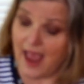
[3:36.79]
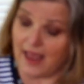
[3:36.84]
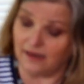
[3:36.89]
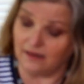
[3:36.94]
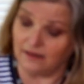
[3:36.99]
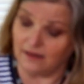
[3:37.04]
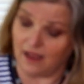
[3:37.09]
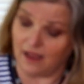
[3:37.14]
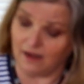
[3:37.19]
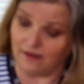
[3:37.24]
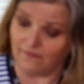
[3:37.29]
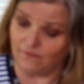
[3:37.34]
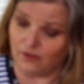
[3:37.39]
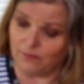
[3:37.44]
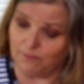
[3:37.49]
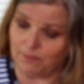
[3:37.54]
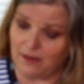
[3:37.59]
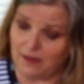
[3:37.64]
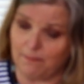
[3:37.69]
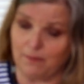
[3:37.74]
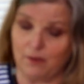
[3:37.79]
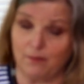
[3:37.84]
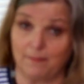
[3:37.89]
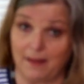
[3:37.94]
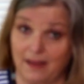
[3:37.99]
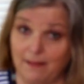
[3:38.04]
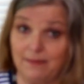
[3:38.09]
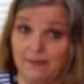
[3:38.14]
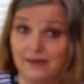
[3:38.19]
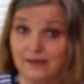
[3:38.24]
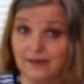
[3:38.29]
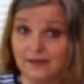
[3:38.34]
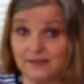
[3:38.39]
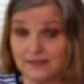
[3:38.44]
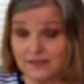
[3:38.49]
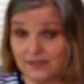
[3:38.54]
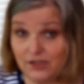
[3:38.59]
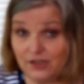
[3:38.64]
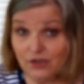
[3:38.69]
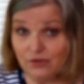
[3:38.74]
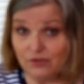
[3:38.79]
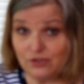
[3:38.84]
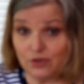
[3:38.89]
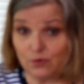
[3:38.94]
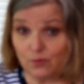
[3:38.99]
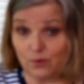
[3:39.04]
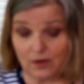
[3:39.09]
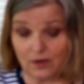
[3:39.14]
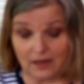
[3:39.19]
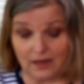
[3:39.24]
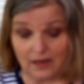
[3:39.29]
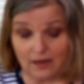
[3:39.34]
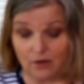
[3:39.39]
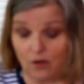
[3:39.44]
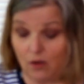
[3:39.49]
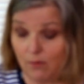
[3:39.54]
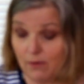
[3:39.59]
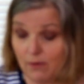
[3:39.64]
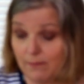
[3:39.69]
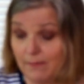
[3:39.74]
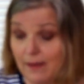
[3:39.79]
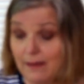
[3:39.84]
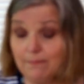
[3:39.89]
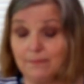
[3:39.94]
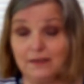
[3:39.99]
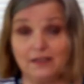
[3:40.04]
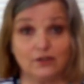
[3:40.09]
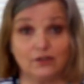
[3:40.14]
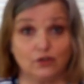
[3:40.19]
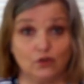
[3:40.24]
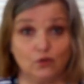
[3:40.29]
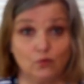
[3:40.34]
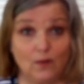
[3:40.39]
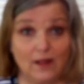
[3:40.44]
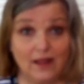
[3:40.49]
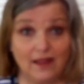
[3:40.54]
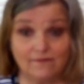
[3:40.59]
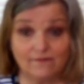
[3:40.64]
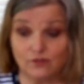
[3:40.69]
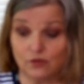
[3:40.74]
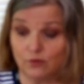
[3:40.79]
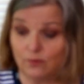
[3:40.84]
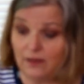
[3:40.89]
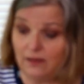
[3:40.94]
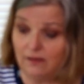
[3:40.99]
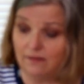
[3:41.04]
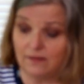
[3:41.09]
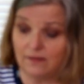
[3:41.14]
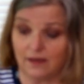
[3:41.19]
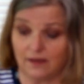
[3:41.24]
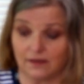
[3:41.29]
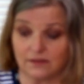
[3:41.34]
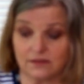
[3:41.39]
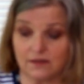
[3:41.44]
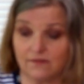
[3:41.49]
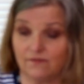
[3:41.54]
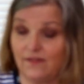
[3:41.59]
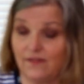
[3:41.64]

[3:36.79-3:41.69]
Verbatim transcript: And a lot of you people maybe continue to work at home. It might be a new way of doing things.